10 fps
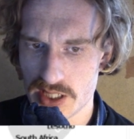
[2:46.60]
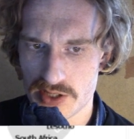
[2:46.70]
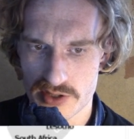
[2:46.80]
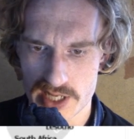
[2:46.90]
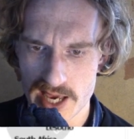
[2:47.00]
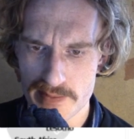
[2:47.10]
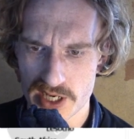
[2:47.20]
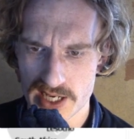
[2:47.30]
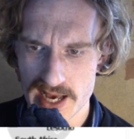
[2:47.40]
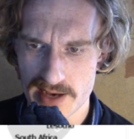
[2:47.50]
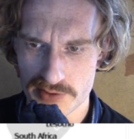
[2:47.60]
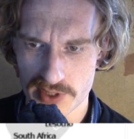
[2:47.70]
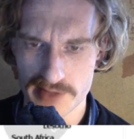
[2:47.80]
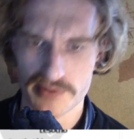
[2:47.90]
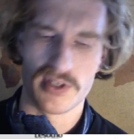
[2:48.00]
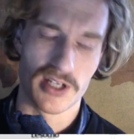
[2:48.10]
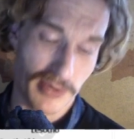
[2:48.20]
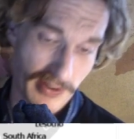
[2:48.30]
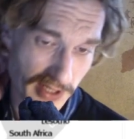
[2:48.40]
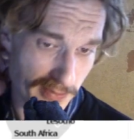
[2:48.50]
today, but I have to give you a little
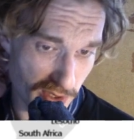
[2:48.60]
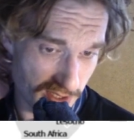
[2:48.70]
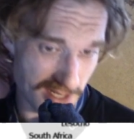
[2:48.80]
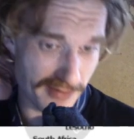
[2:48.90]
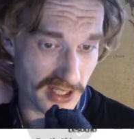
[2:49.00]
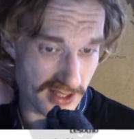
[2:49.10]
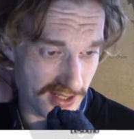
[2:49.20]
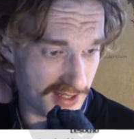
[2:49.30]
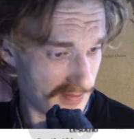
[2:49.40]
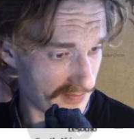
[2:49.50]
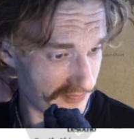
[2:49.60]
bit of input, and I think this